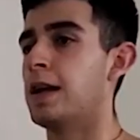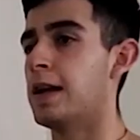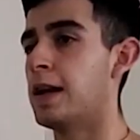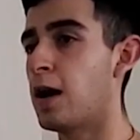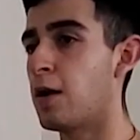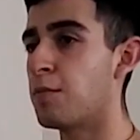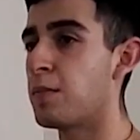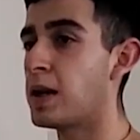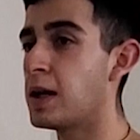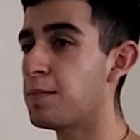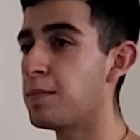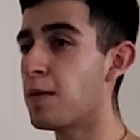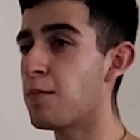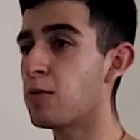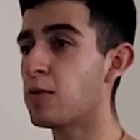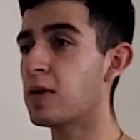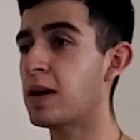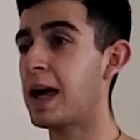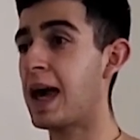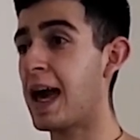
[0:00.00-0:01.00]
Now, many
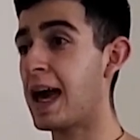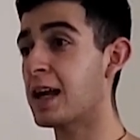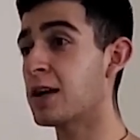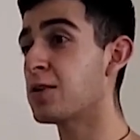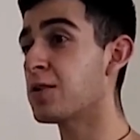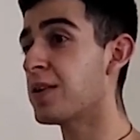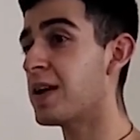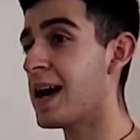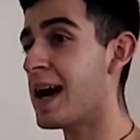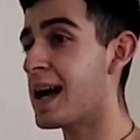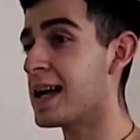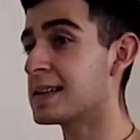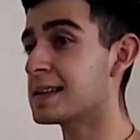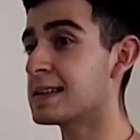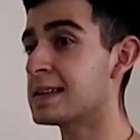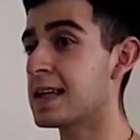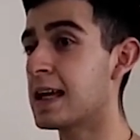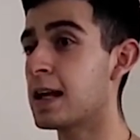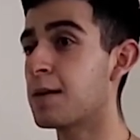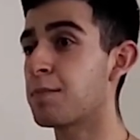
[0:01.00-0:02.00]
people can do the
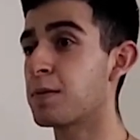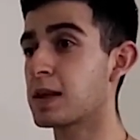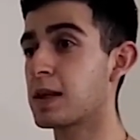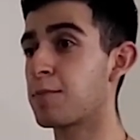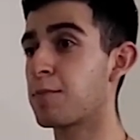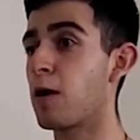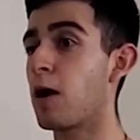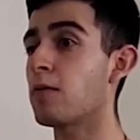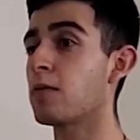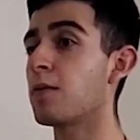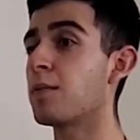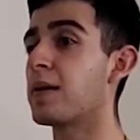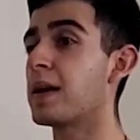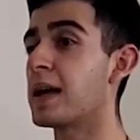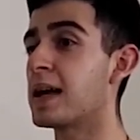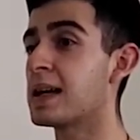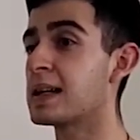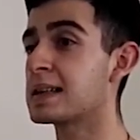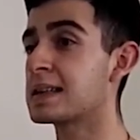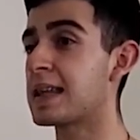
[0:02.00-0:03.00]
handstand, but the problem
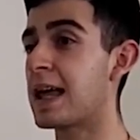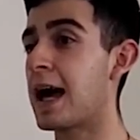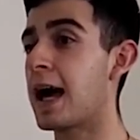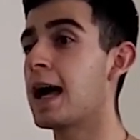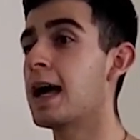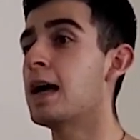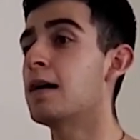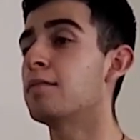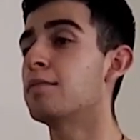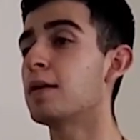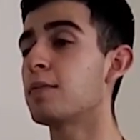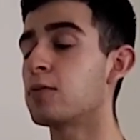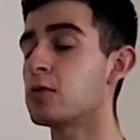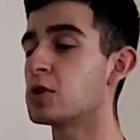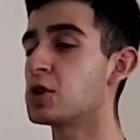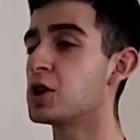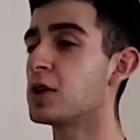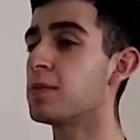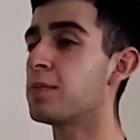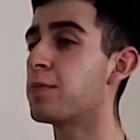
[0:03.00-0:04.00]
is that people
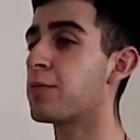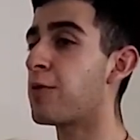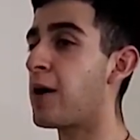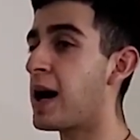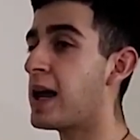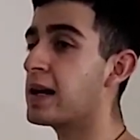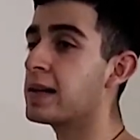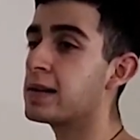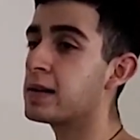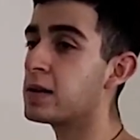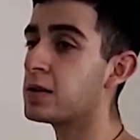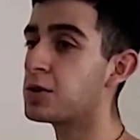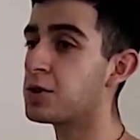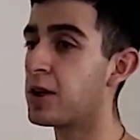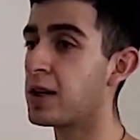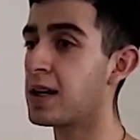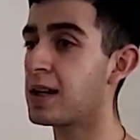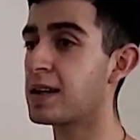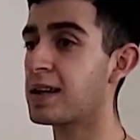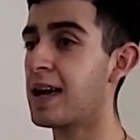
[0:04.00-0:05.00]
jump right into
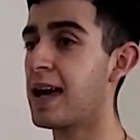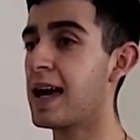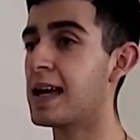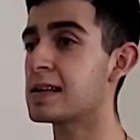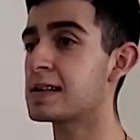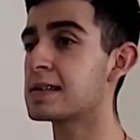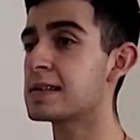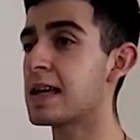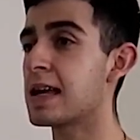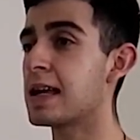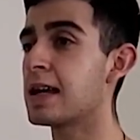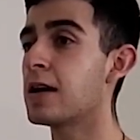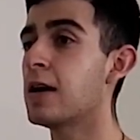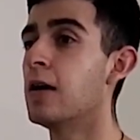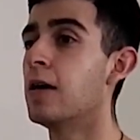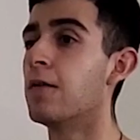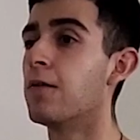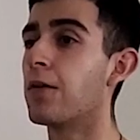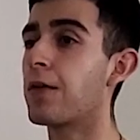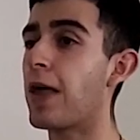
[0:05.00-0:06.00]
training the handstand
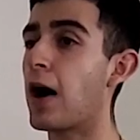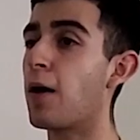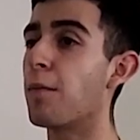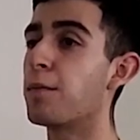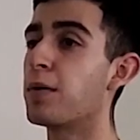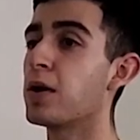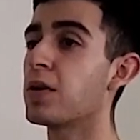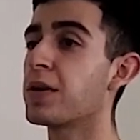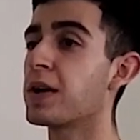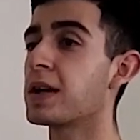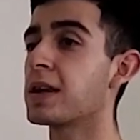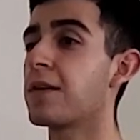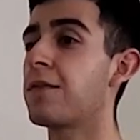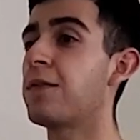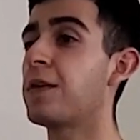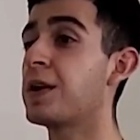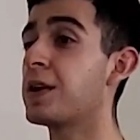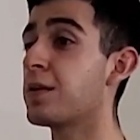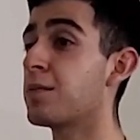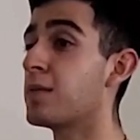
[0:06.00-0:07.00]
without building the
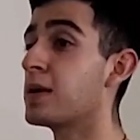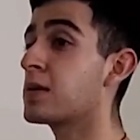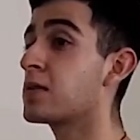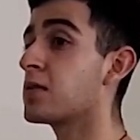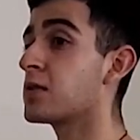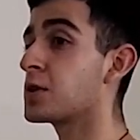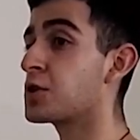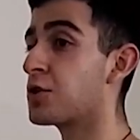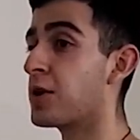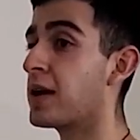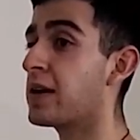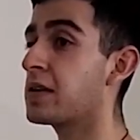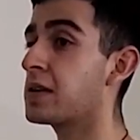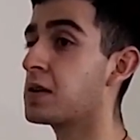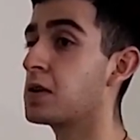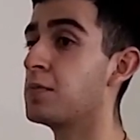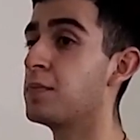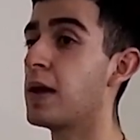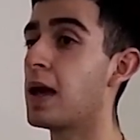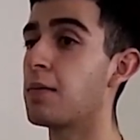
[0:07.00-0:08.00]
fundamental strength
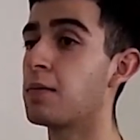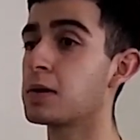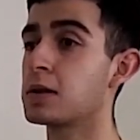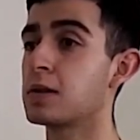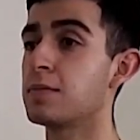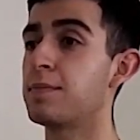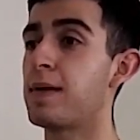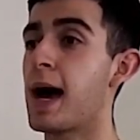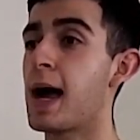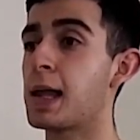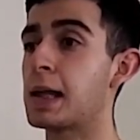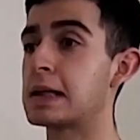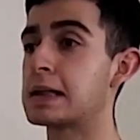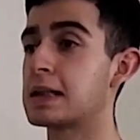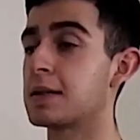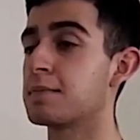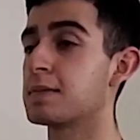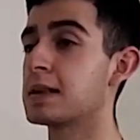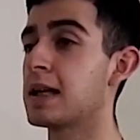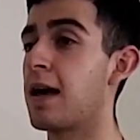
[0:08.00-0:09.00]
to be able to balance
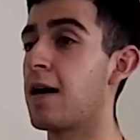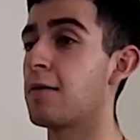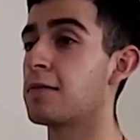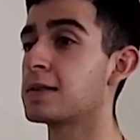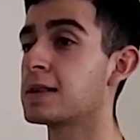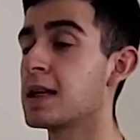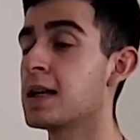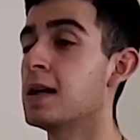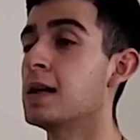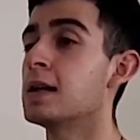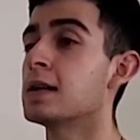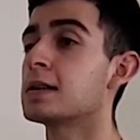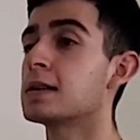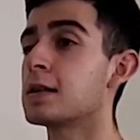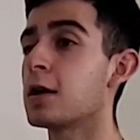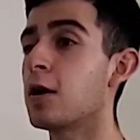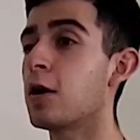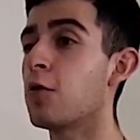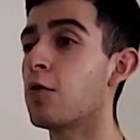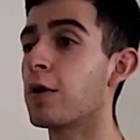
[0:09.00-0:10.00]
themselves.
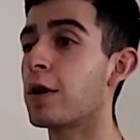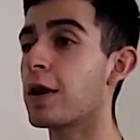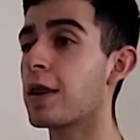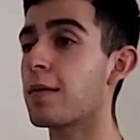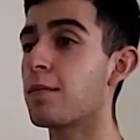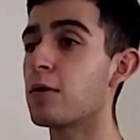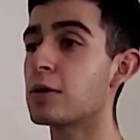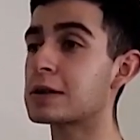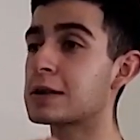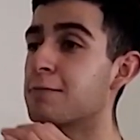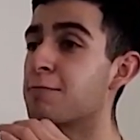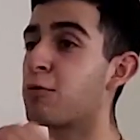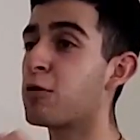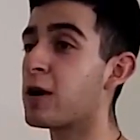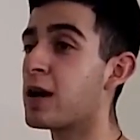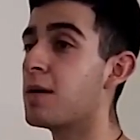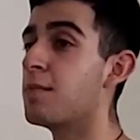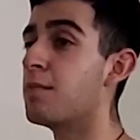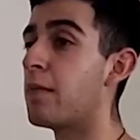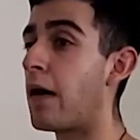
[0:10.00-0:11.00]
So one of the most
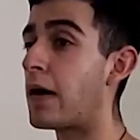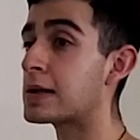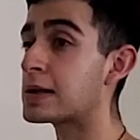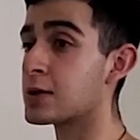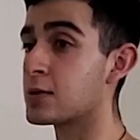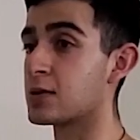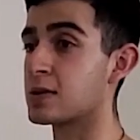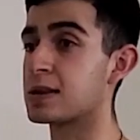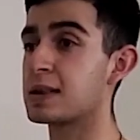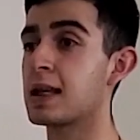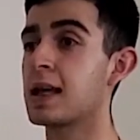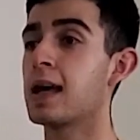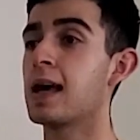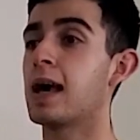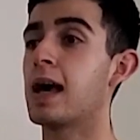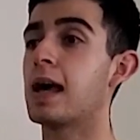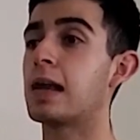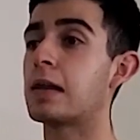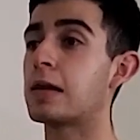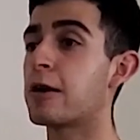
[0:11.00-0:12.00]
important muscles
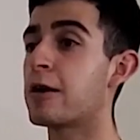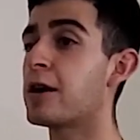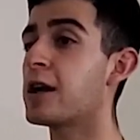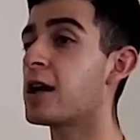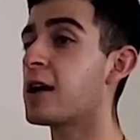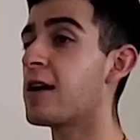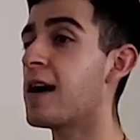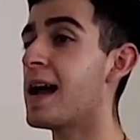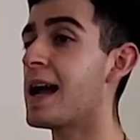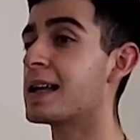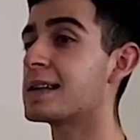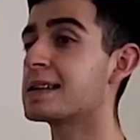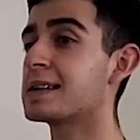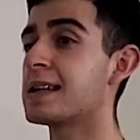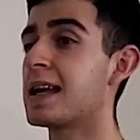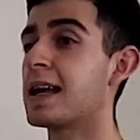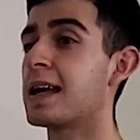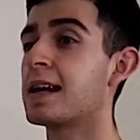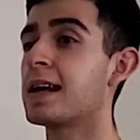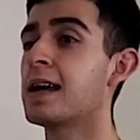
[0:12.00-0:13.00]
in learning your
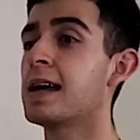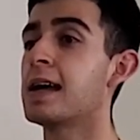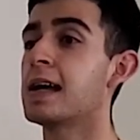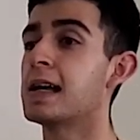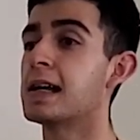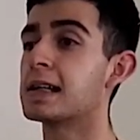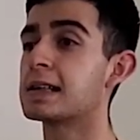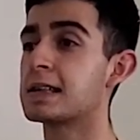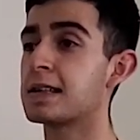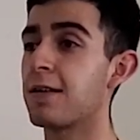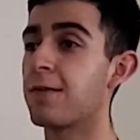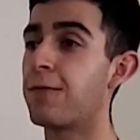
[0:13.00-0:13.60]
handstand is the